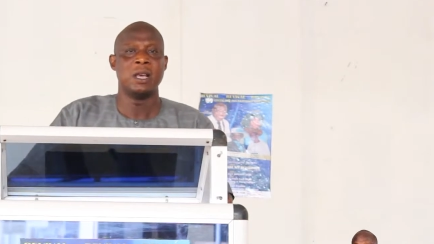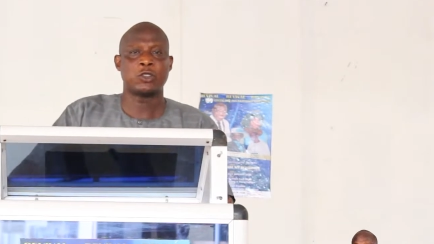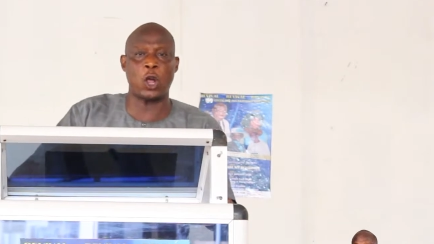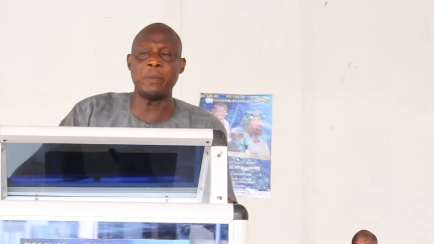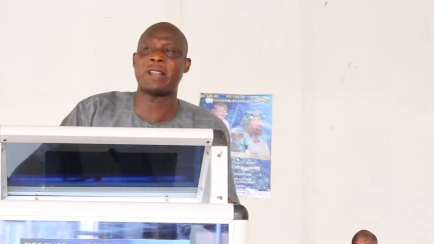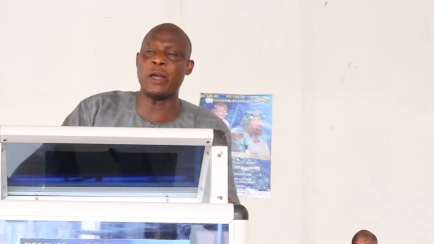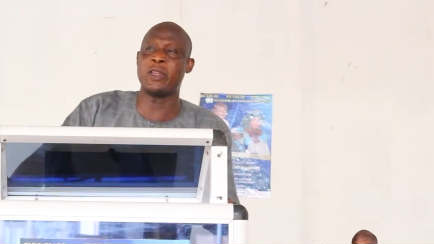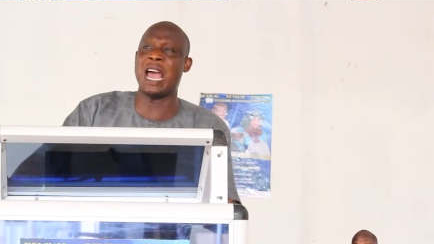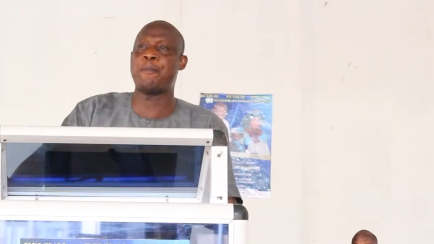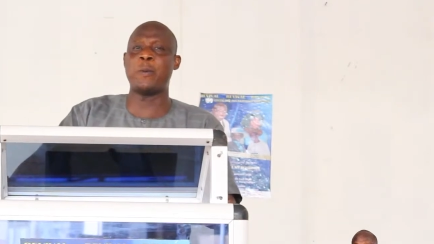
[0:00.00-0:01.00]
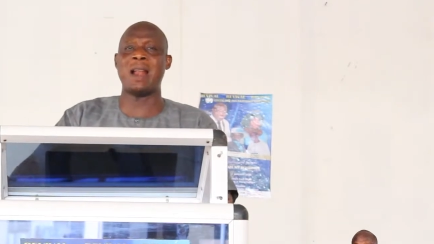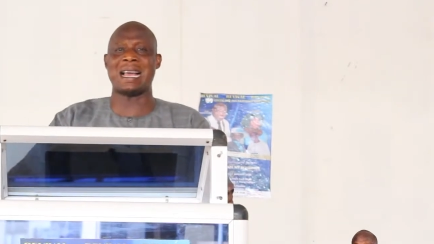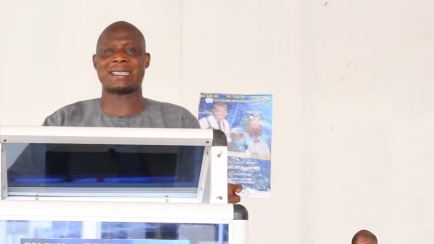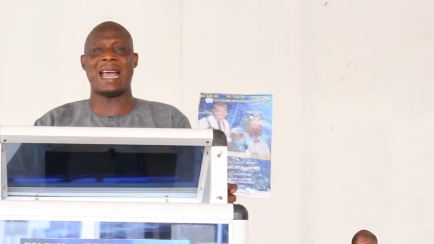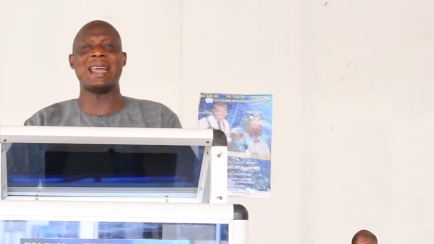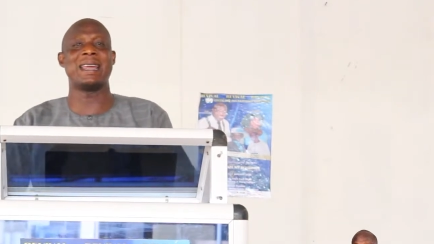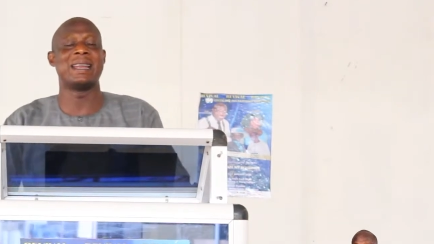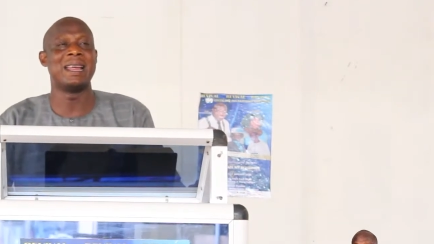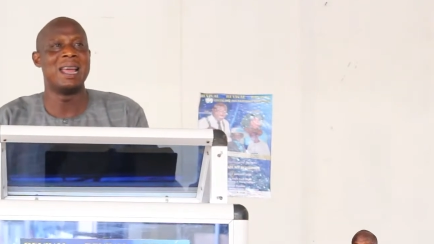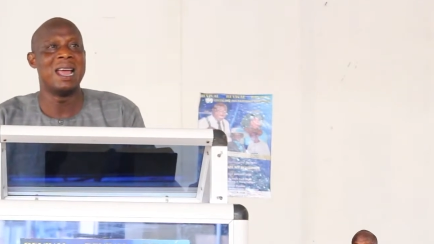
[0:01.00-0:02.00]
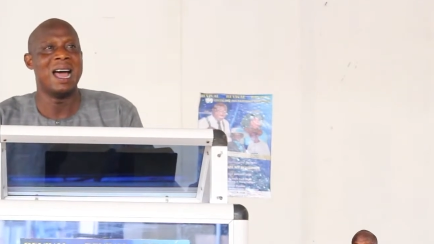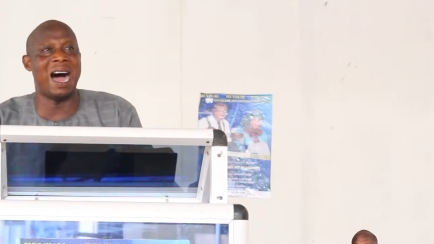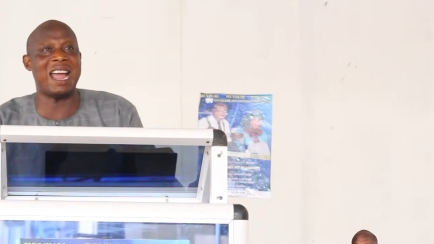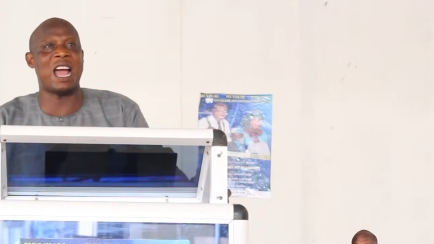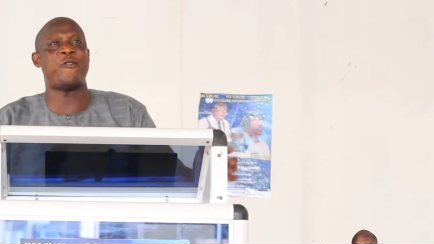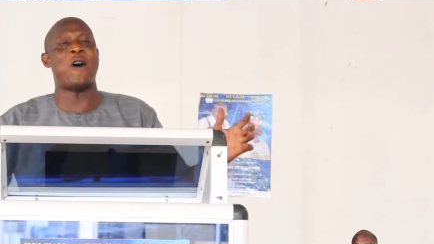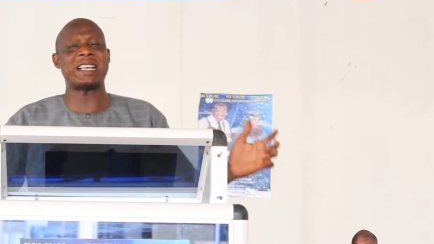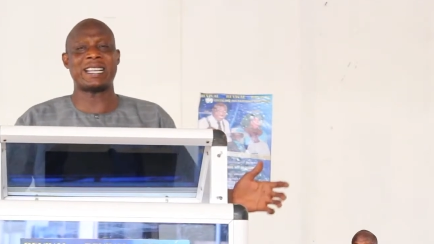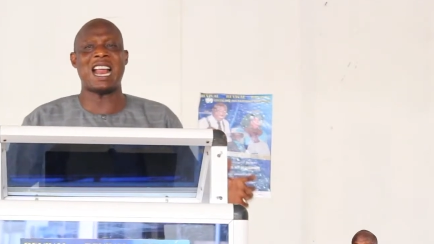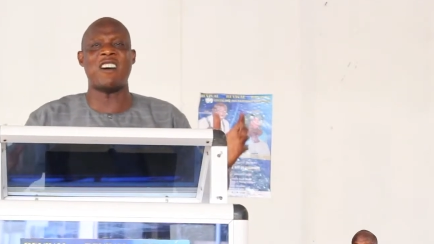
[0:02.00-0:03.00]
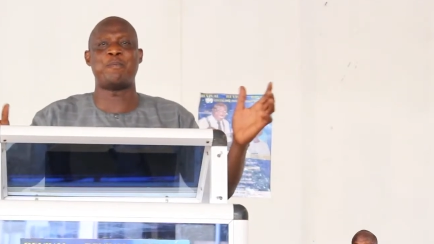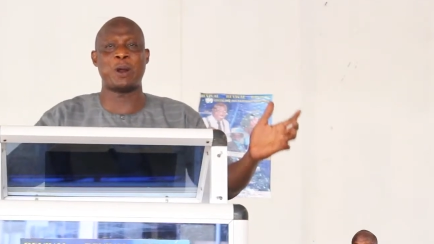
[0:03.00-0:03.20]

Sometimes you hear people are saying, I have fasted, I have